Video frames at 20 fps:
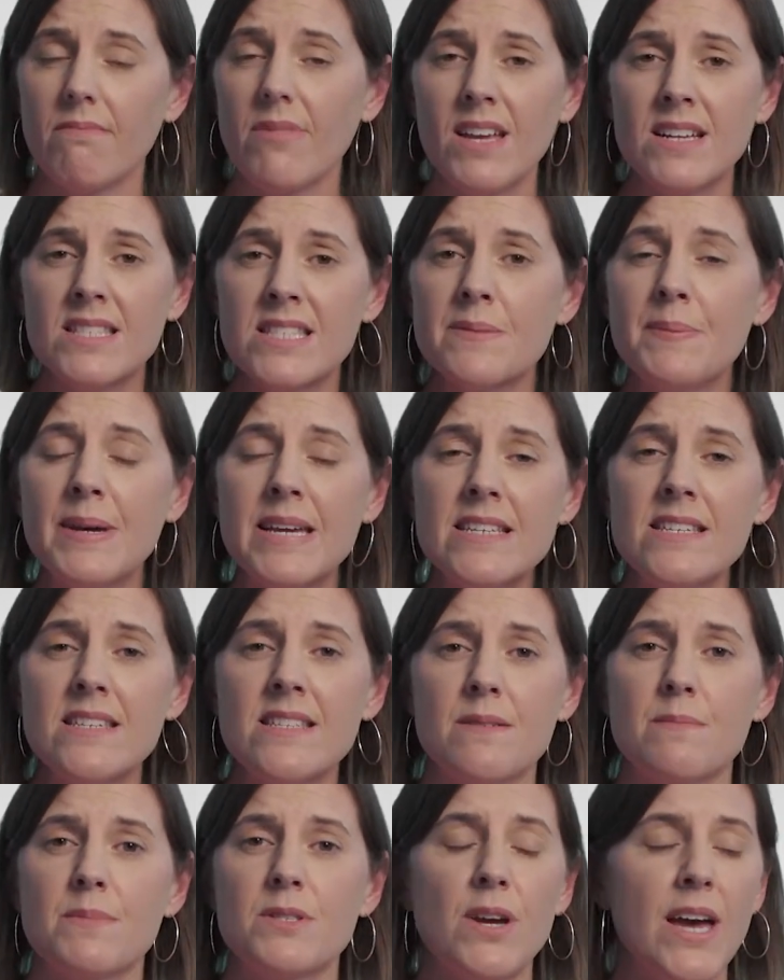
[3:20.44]
and speak to
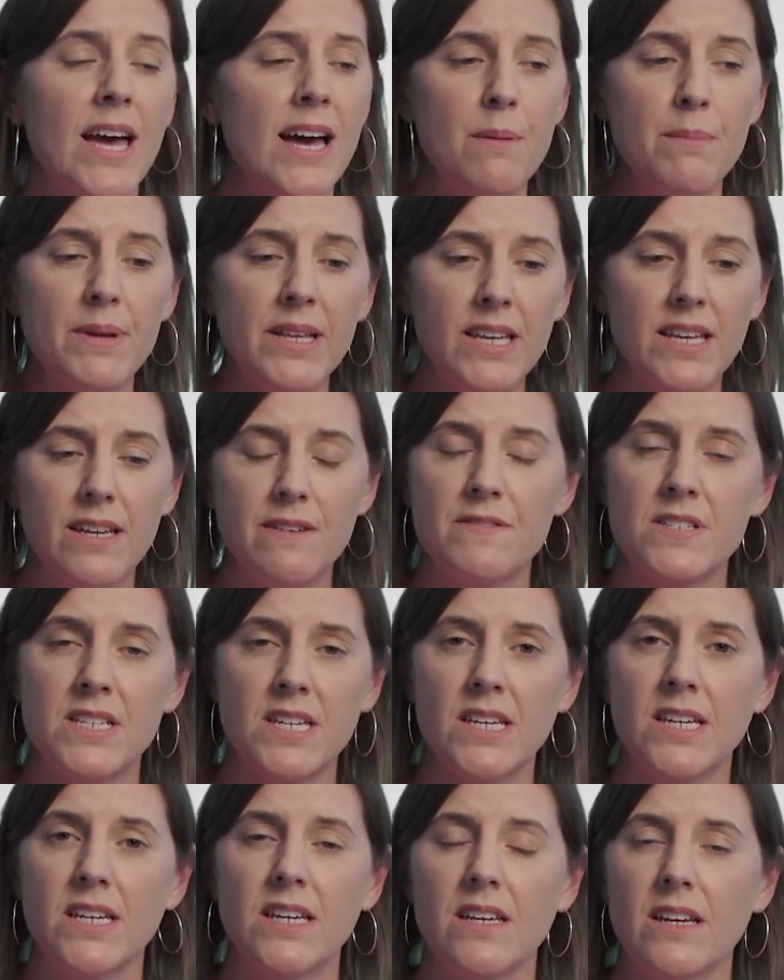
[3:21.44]
them. So how many
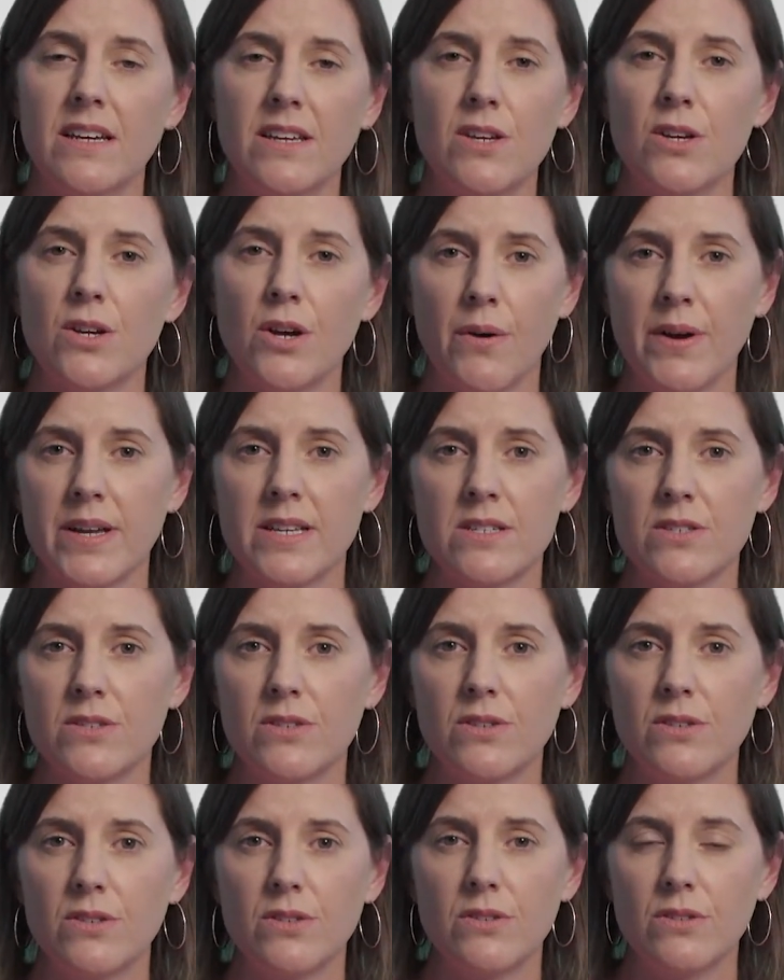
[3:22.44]
FTE are you going
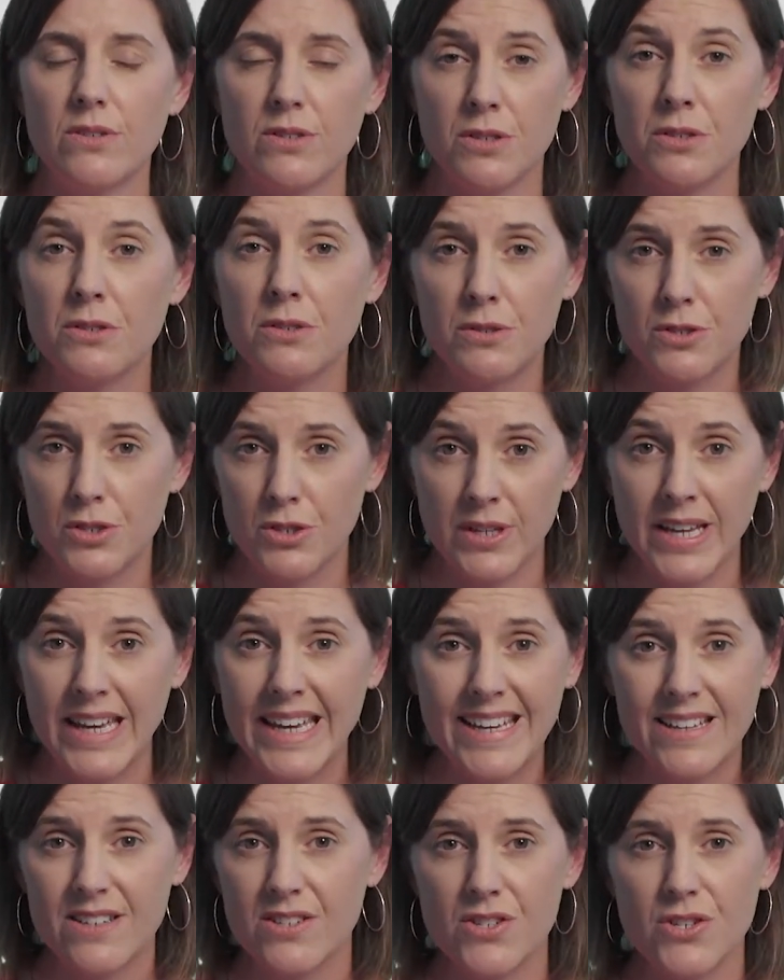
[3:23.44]
to
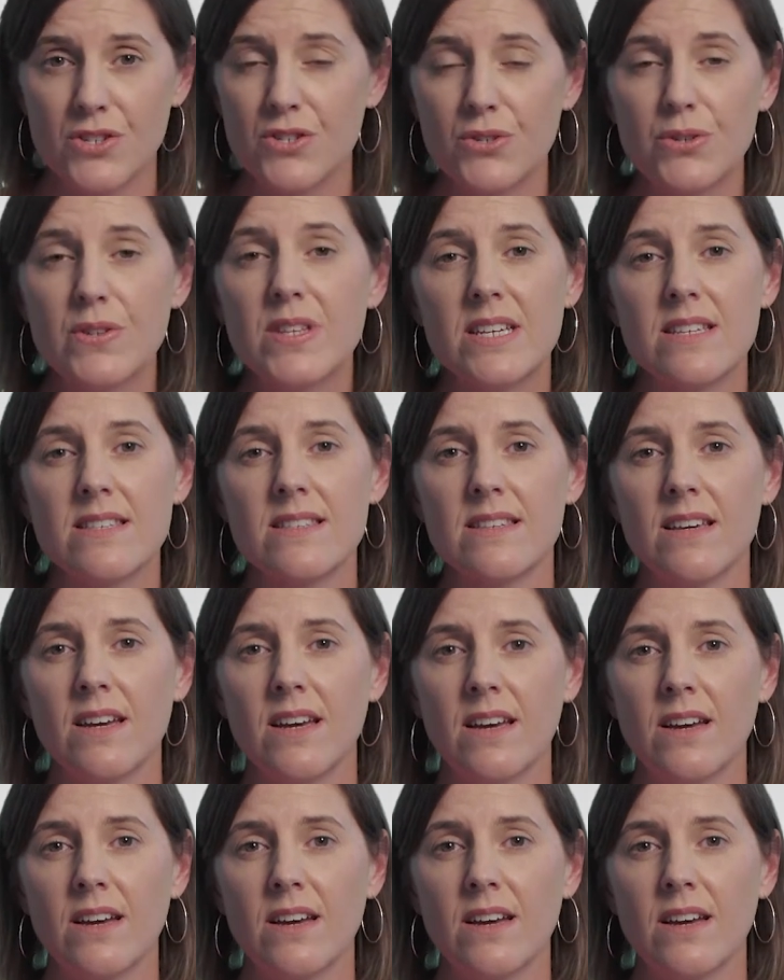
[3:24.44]
need to do this?